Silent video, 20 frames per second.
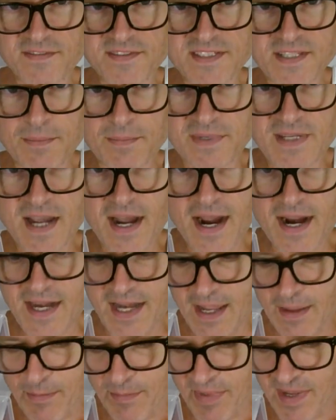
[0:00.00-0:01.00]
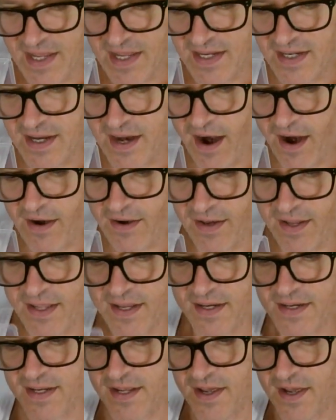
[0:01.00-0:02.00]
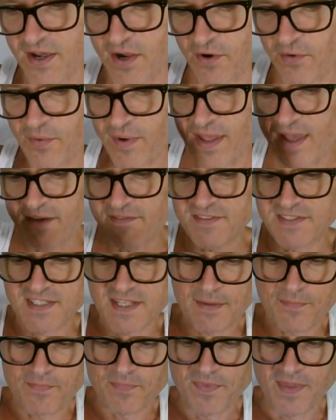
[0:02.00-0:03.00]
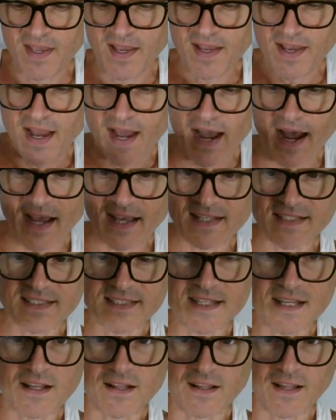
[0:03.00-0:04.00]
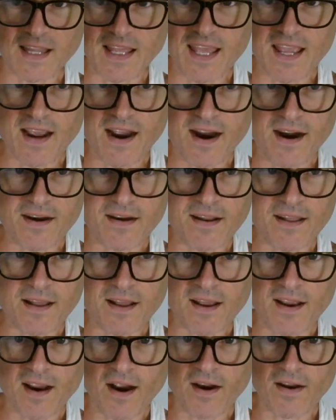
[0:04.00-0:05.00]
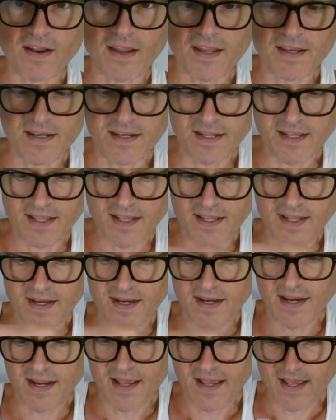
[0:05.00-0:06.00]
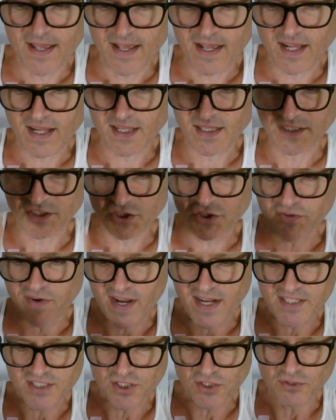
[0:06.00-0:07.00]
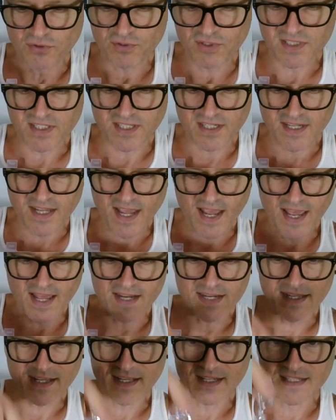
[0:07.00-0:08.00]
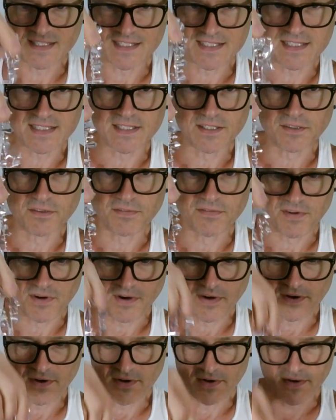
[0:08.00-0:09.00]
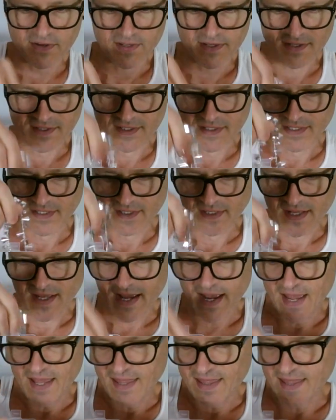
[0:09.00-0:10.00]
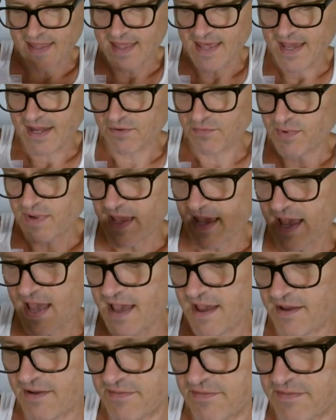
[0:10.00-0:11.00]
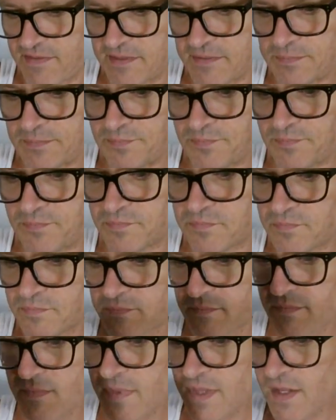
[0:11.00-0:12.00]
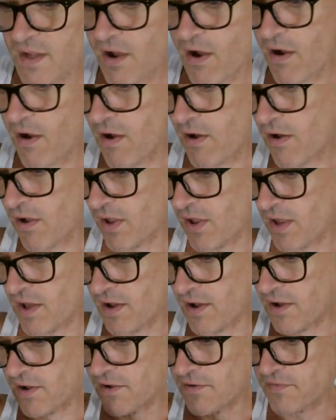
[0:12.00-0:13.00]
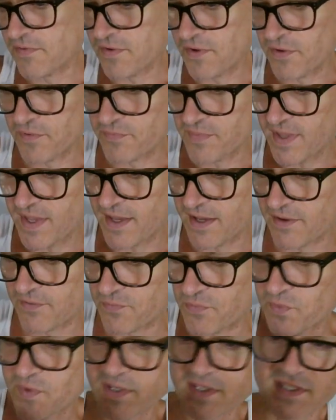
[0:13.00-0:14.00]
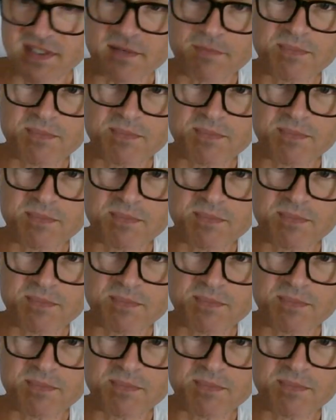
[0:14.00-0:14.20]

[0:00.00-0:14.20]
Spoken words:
some tiny bead garland. We have some icicle-y garland in translucent and in silver. And then we have we've got some